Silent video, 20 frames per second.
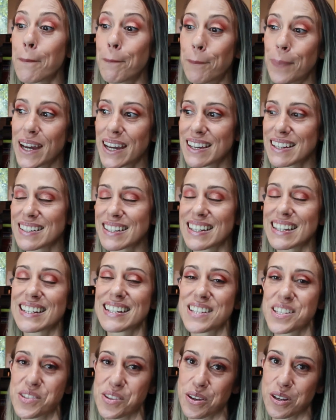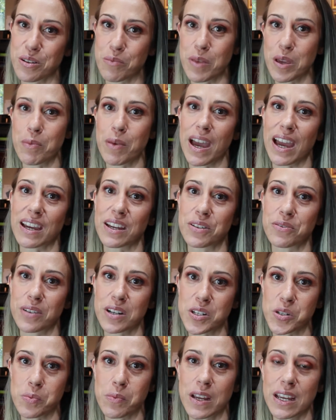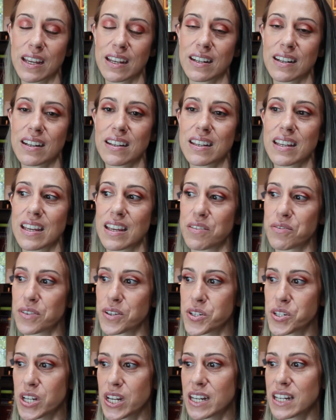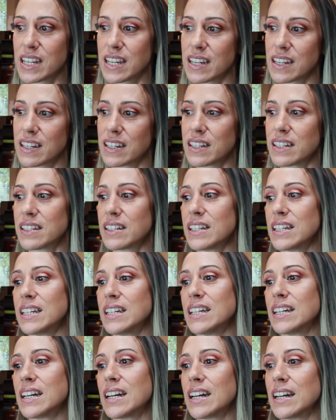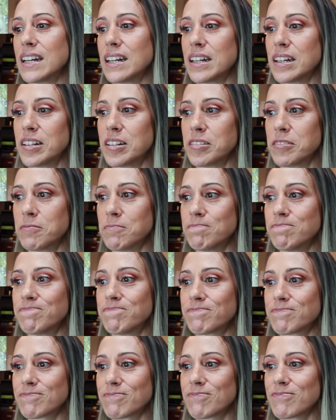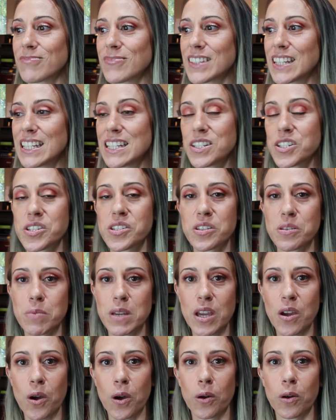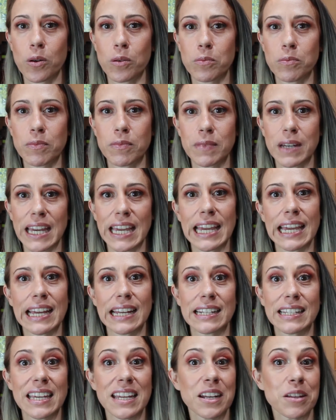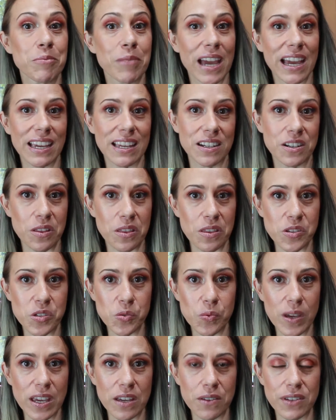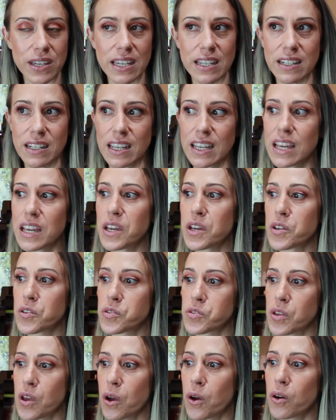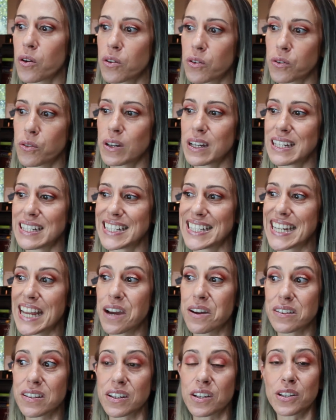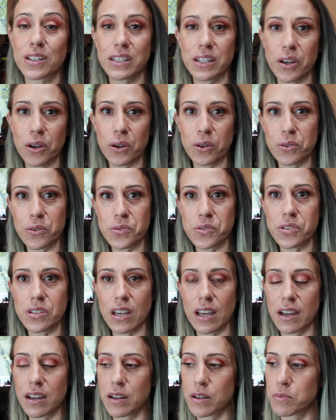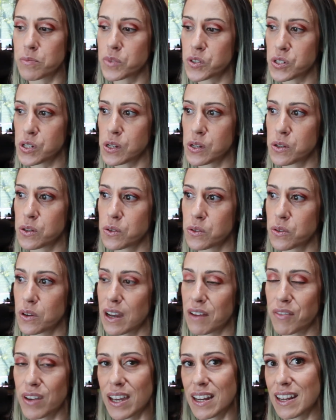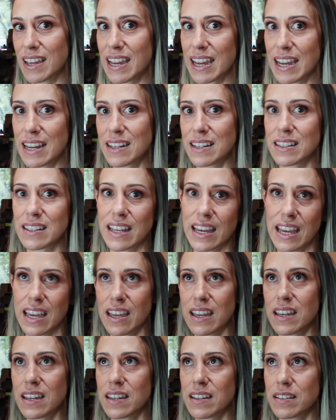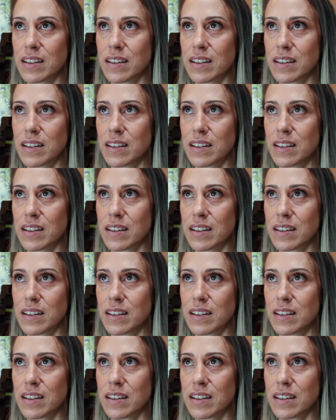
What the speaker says: But it is good to be back in Richmond, in Virginia, and just to be home and getting back into the swing of it. So now to close, too, I've got to kind of like